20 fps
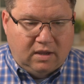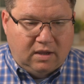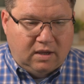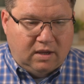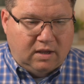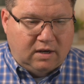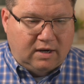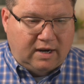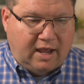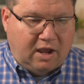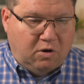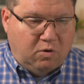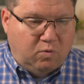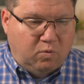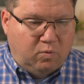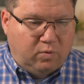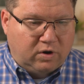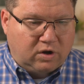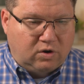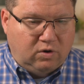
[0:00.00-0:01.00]
Now,
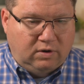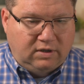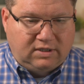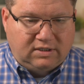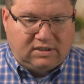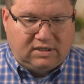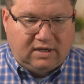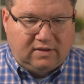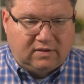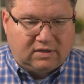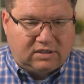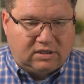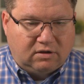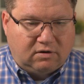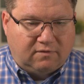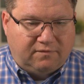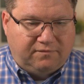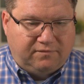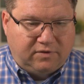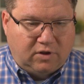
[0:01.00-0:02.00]
we're going to see this
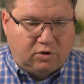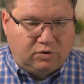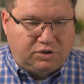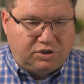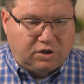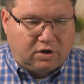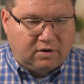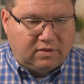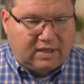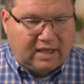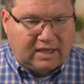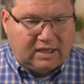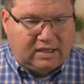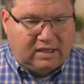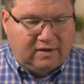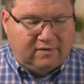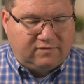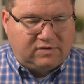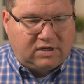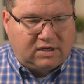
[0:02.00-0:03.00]
little flowchart that
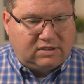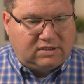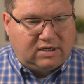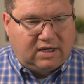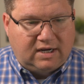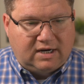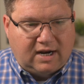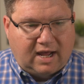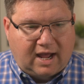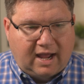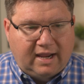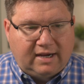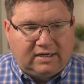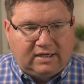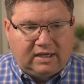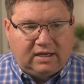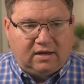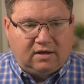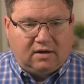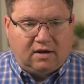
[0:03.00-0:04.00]
gives us an
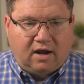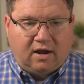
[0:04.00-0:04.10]
idea